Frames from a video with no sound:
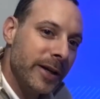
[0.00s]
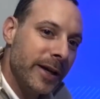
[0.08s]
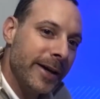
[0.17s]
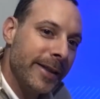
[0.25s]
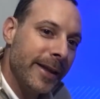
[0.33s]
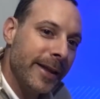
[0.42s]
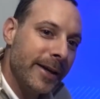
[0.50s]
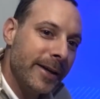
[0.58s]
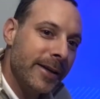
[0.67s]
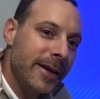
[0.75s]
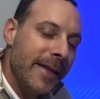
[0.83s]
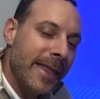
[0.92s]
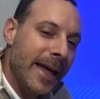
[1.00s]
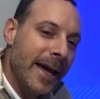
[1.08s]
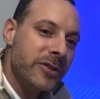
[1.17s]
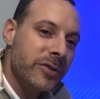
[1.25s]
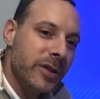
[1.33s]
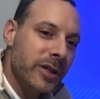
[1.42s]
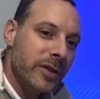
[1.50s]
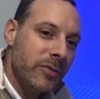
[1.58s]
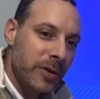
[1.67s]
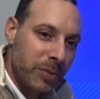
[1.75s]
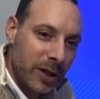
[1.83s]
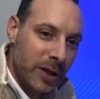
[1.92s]
And then as you need to
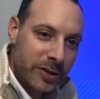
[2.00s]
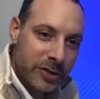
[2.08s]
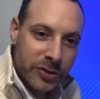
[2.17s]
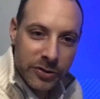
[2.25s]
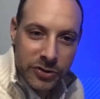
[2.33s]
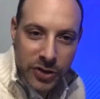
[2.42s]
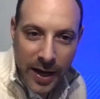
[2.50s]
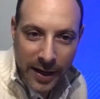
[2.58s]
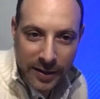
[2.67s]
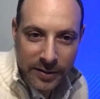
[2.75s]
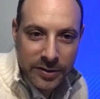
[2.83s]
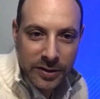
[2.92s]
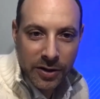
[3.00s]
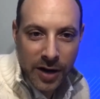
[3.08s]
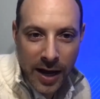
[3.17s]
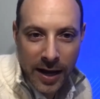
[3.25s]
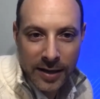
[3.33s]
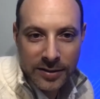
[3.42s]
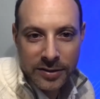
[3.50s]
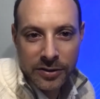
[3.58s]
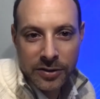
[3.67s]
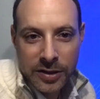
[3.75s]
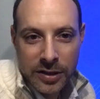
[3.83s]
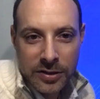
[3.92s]
replenish your jackets and your hats and
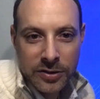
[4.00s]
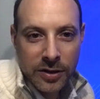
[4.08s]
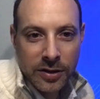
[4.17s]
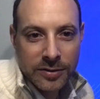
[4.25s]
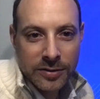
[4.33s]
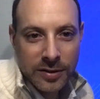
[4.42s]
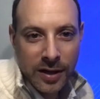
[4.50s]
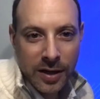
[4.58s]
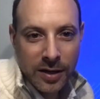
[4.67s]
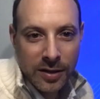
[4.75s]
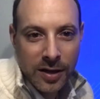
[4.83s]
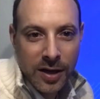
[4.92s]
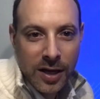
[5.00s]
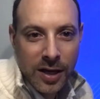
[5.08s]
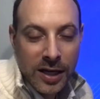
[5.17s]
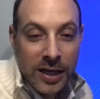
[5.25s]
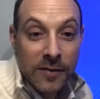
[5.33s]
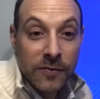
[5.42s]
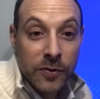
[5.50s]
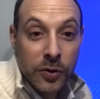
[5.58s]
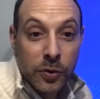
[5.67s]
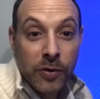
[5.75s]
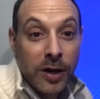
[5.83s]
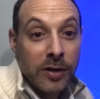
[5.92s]
your t-shirts, and if
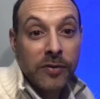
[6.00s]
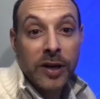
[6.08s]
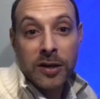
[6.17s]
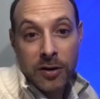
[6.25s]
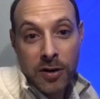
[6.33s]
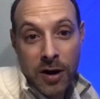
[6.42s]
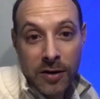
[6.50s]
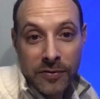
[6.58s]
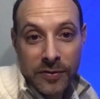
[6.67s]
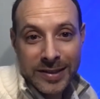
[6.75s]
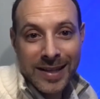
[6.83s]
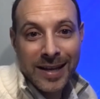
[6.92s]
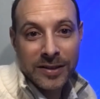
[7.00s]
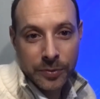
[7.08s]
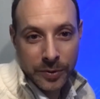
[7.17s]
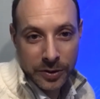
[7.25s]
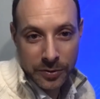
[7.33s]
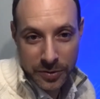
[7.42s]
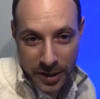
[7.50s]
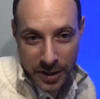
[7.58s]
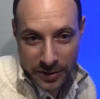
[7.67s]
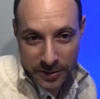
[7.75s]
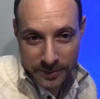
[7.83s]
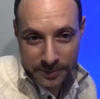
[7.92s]
you renovate your office, that's when you
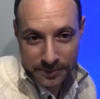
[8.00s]
change it.